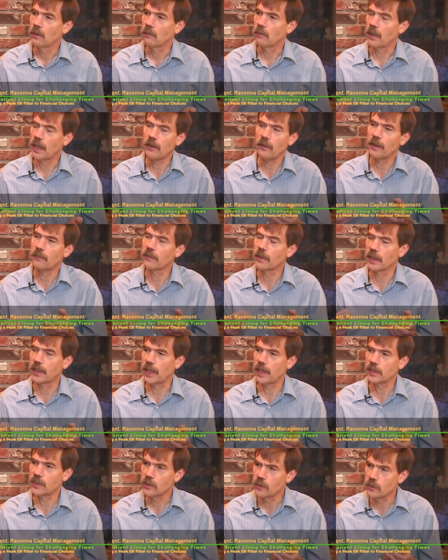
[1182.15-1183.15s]
Well, I don't have to
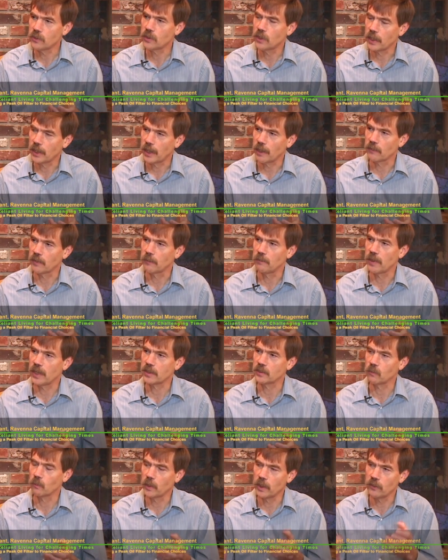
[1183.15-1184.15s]
guess who's going to have the
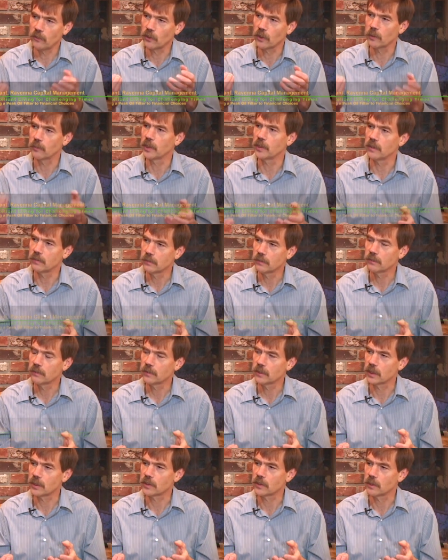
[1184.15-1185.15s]
best wind turbine
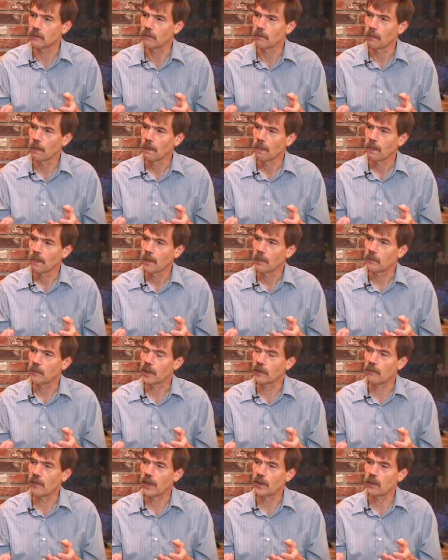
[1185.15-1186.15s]
system,
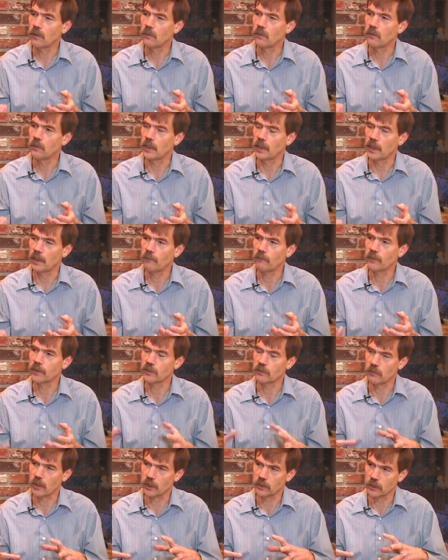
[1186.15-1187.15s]
but if I know who the
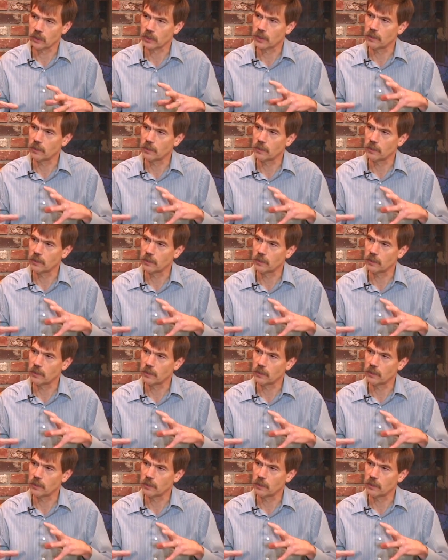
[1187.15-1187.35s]
infrastructure